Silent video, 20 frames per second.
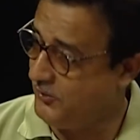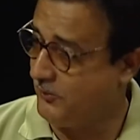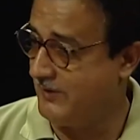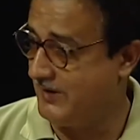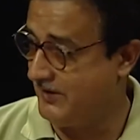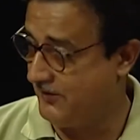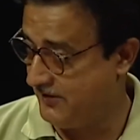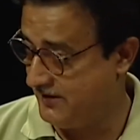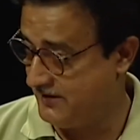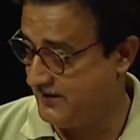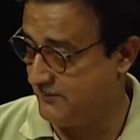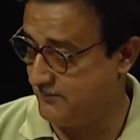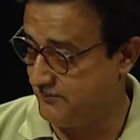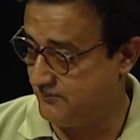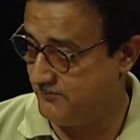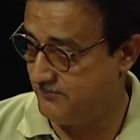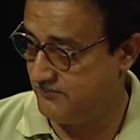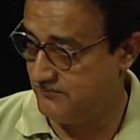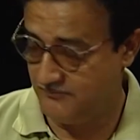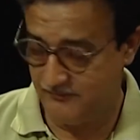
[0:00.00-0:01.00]
were set up
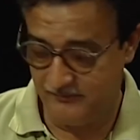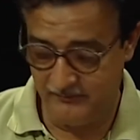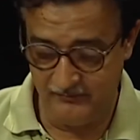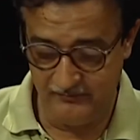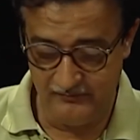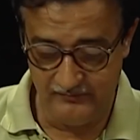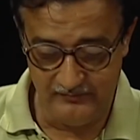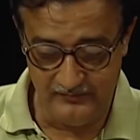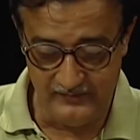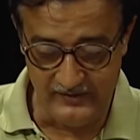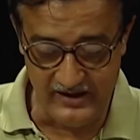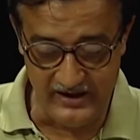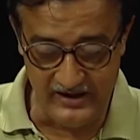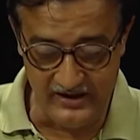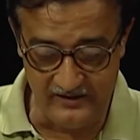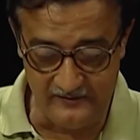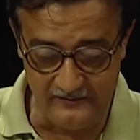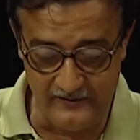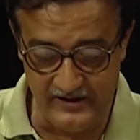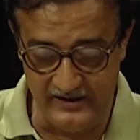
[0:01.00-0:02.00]

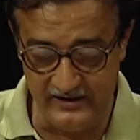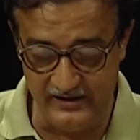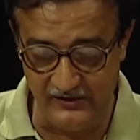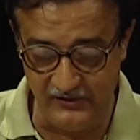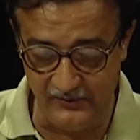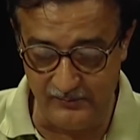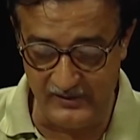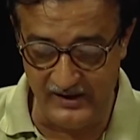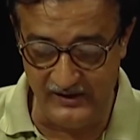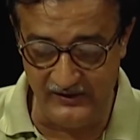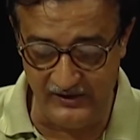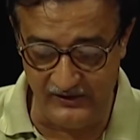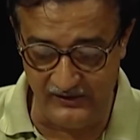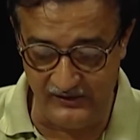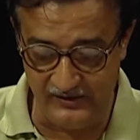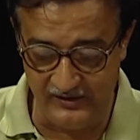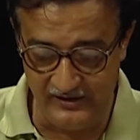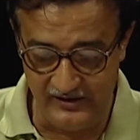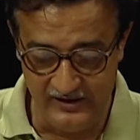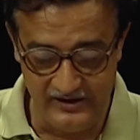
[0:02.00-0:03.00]
in various
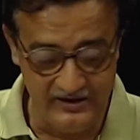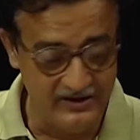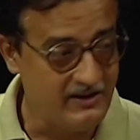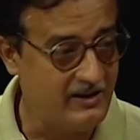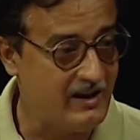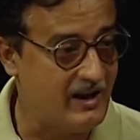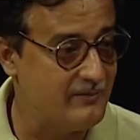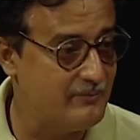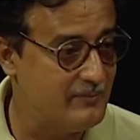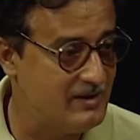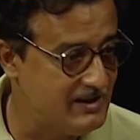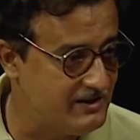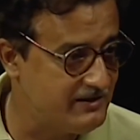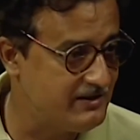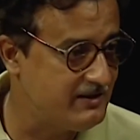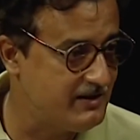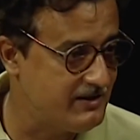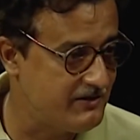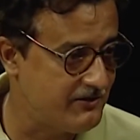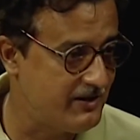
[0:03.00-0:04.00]
places, and
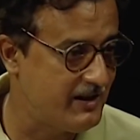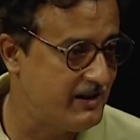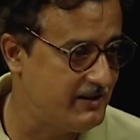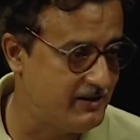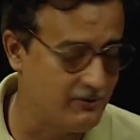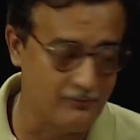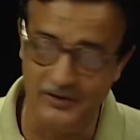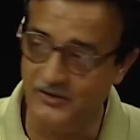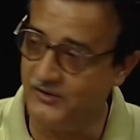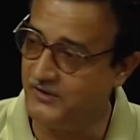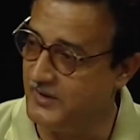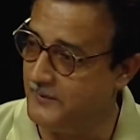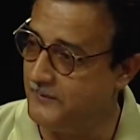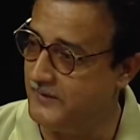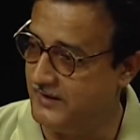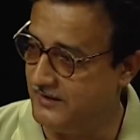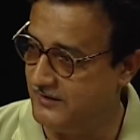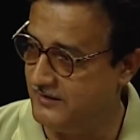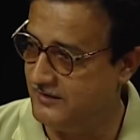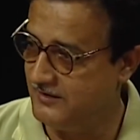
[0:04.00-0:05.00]
military training was
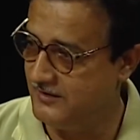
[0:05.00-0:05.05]
given